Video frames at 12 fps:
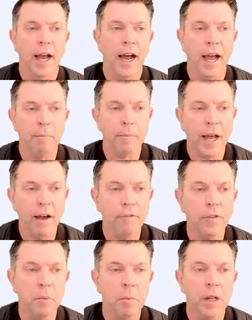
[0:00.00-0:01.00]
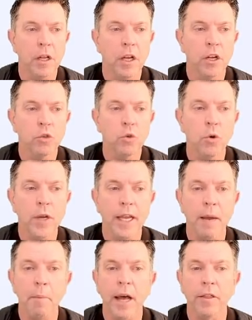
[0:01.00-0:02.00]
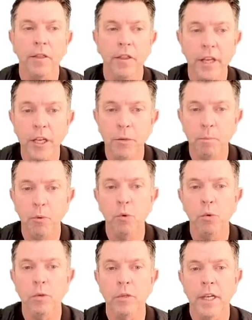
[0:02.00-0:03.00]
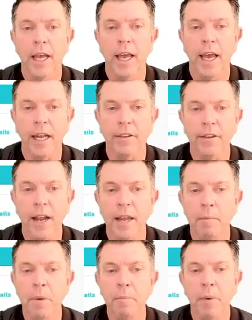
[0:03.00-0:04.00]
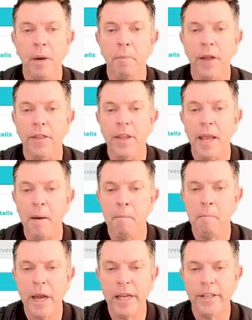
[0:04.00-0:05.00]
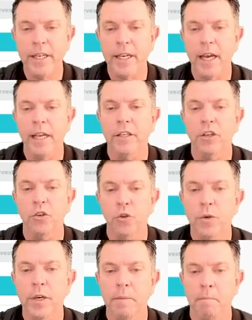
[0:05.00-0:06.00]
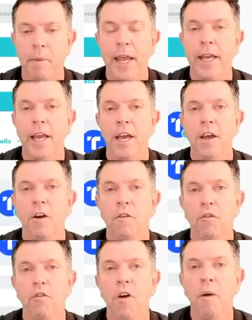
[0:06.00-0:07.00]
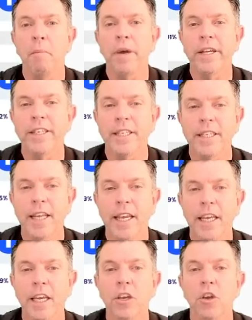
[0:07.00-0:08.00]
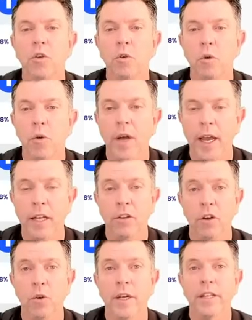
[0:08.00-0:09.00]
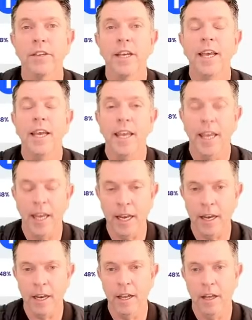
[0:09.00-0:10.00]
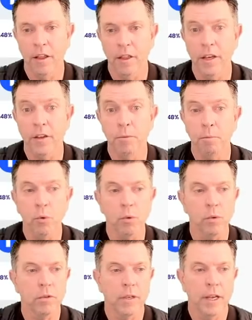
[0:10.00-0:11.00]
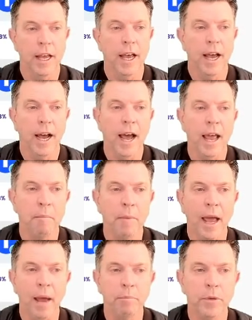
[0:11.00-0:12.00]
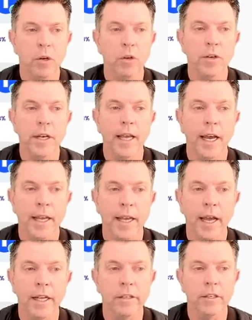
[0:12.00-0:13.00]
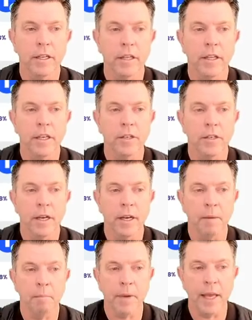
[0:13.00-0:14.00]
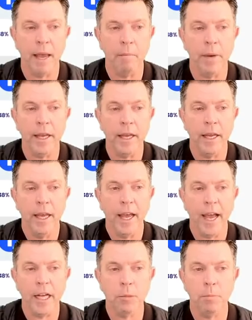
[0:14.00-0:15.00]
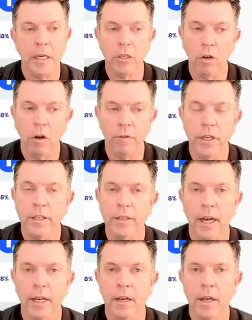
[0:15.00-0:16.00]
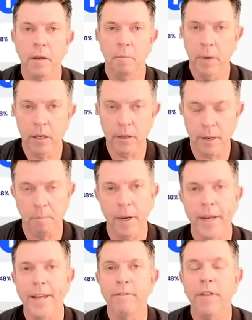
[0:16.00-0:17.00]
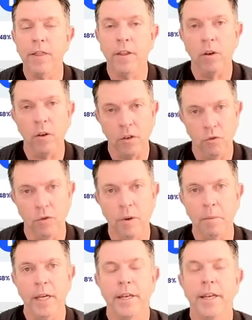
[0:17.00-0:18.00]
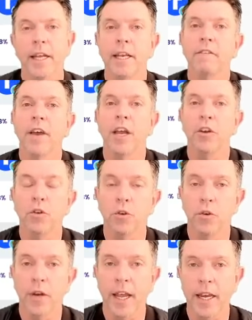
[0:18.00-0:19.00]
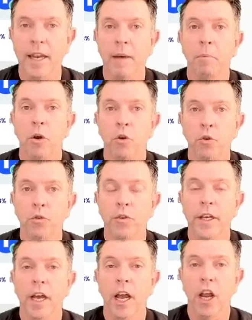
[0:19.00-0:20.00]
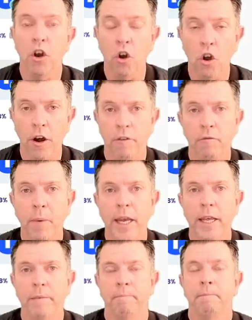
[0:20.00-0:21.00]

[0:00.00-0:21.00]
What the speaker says: I'm comfortable talking about these pools and telling people about the amazing gains that you can make from staking your cake tokens in these pools. I'm absolutely against these gambling aspects of the site because I believe that they are extremely addictive and you could end up losing a lot of money.